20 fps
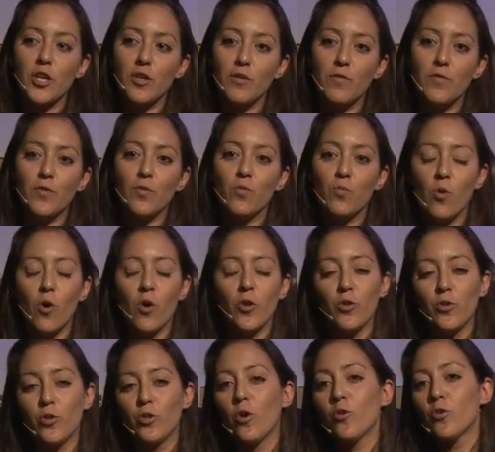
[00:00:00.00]
if you
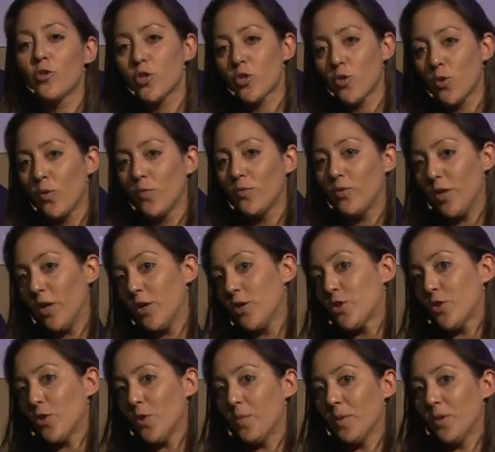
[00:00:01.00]
want, you don't solve the
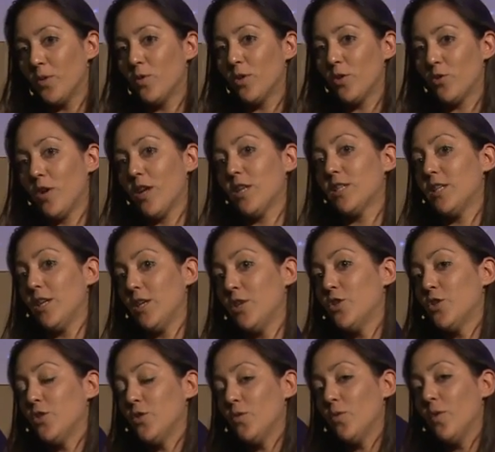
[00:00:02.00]
issue, but you address the
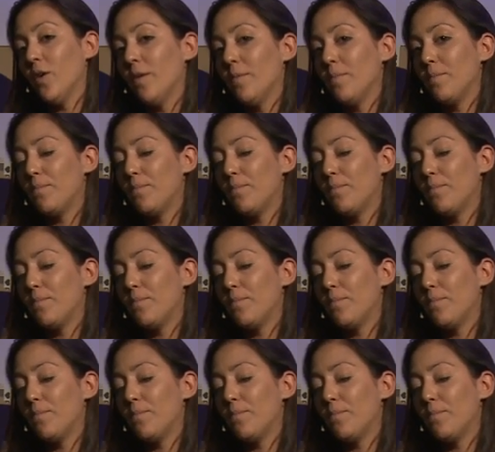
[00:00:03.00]
issue